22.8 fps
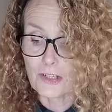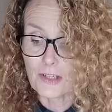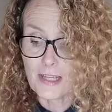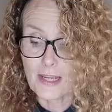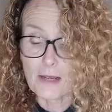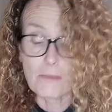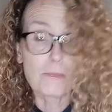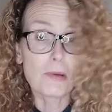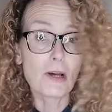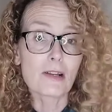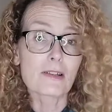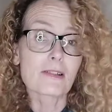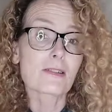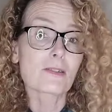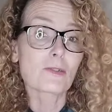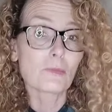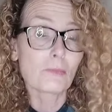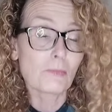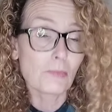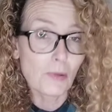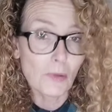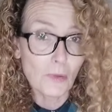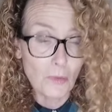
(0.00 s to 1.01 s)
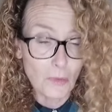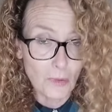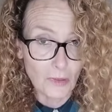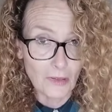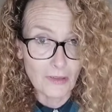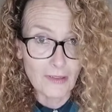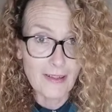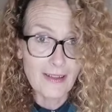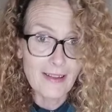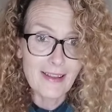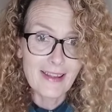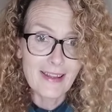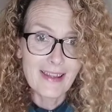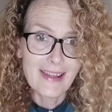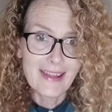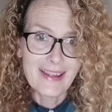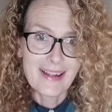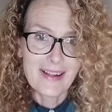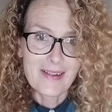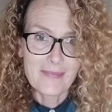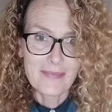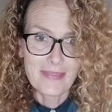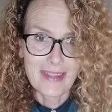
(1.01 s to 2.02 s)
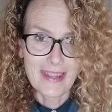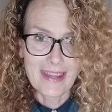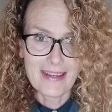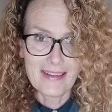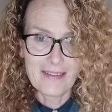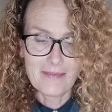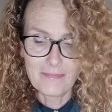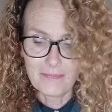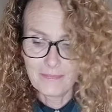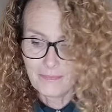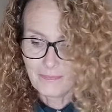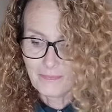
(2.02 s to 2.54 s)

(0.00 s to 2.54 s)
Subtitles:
The Apostle Paul in